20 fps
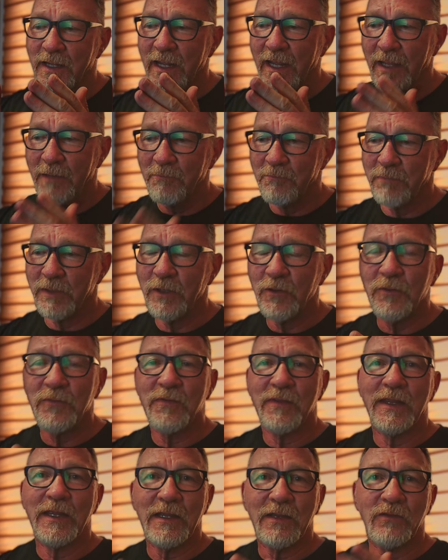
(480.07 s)
and build
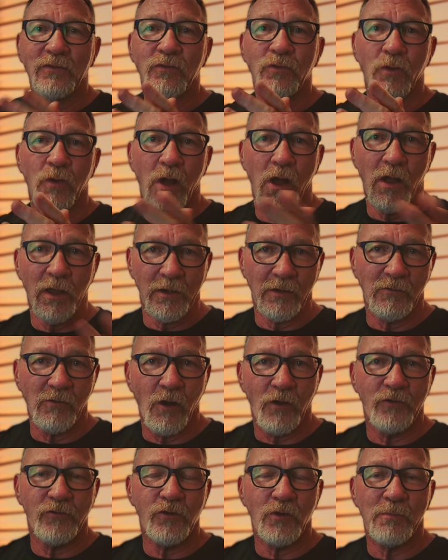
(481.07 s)
things on a
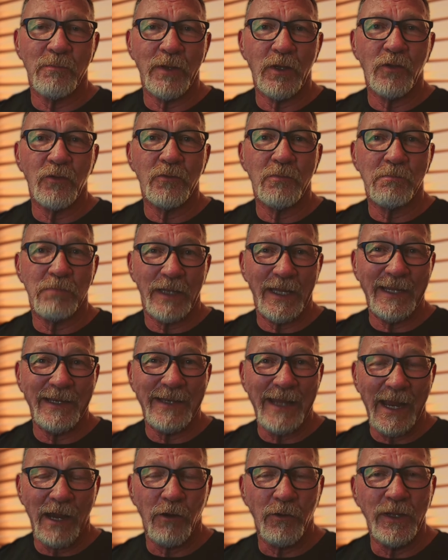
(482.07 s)
larger build
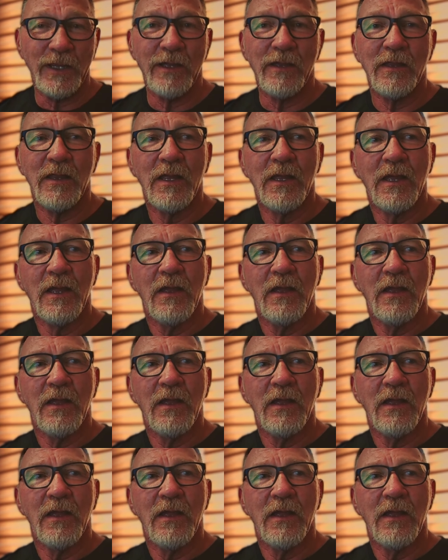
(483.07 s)
plate area,